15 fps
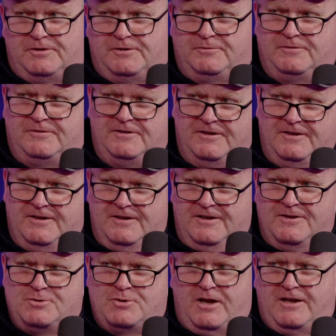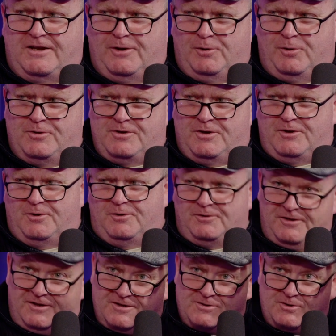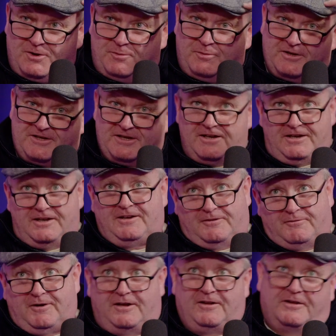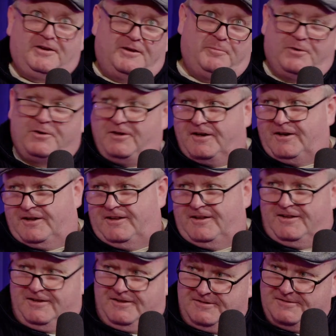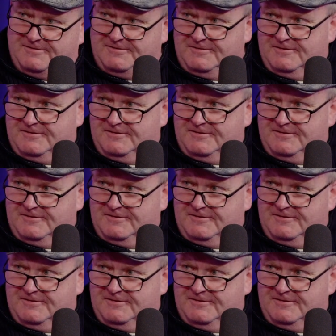the psychological, it's always in there rattling about your head.